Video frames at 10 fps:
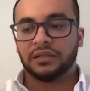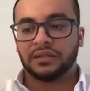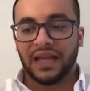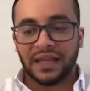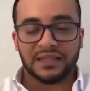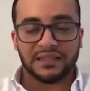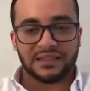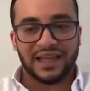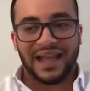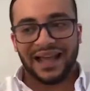talent
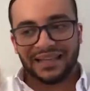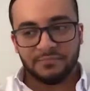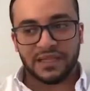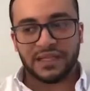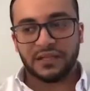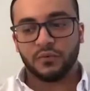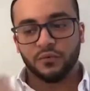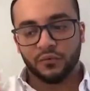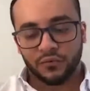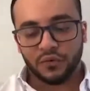at the beginning
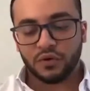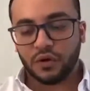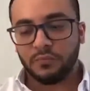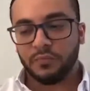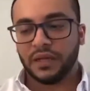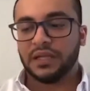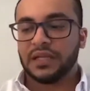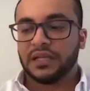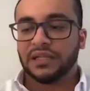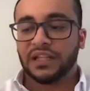of your company
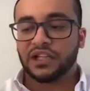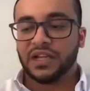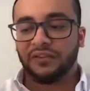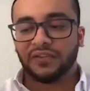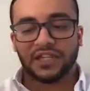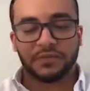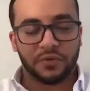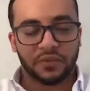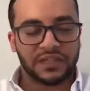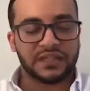that actually have the
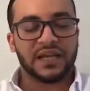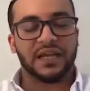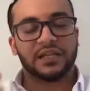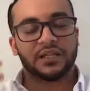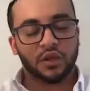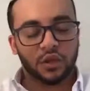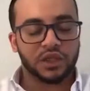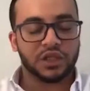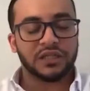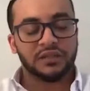expertise and the knowledge
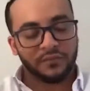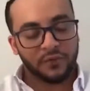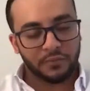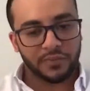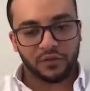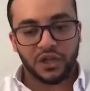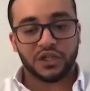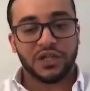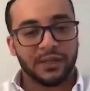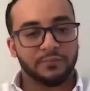in development to
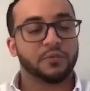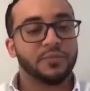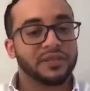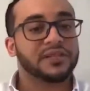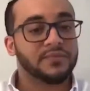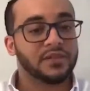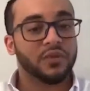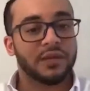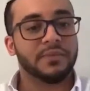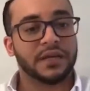actually help you build something
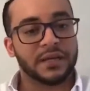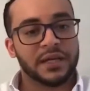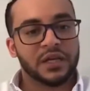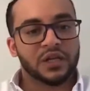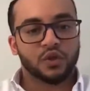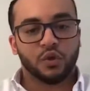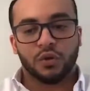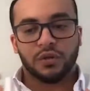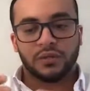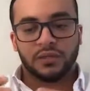really big. So
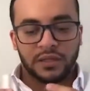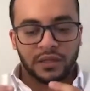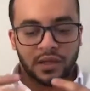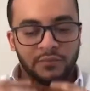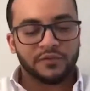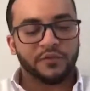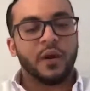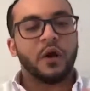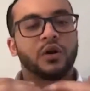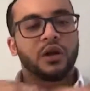comes from
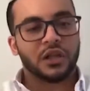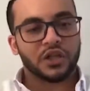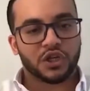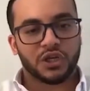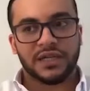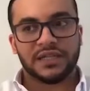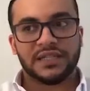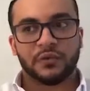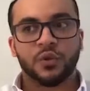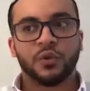our culture is
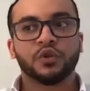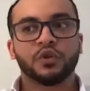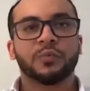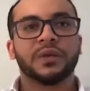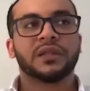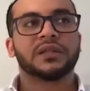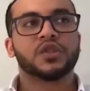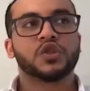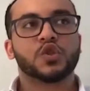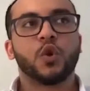that we want to build
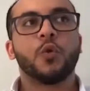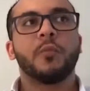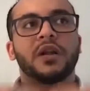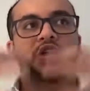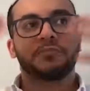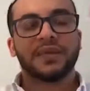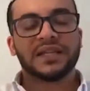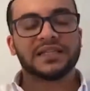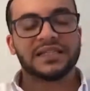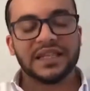so much big
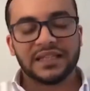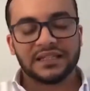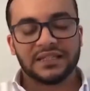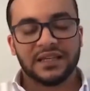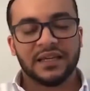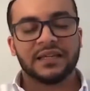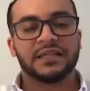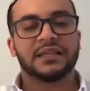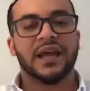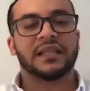things
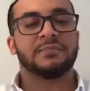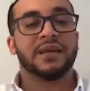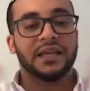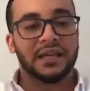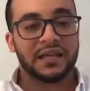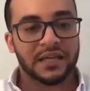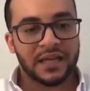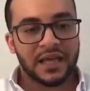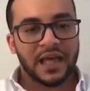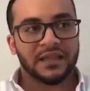in at the
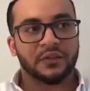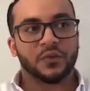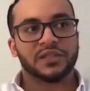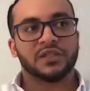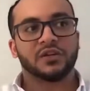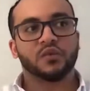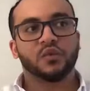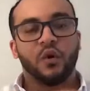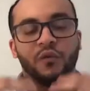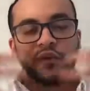beginning that we start
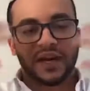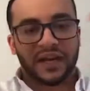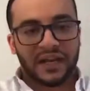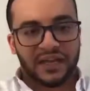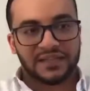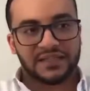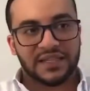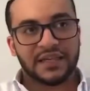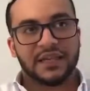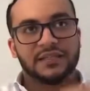to overanalyze
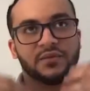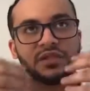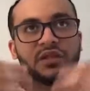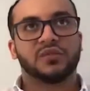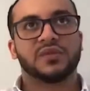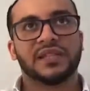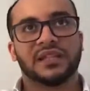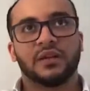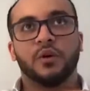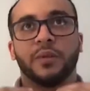things and we start to see
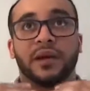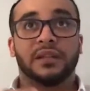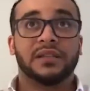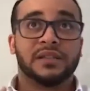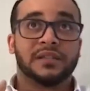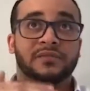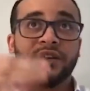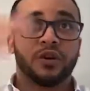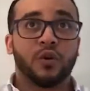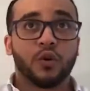that, oh my god, this is very
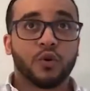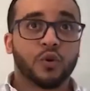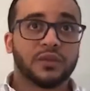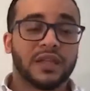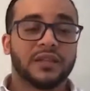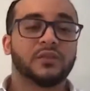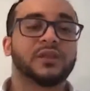long road, and then we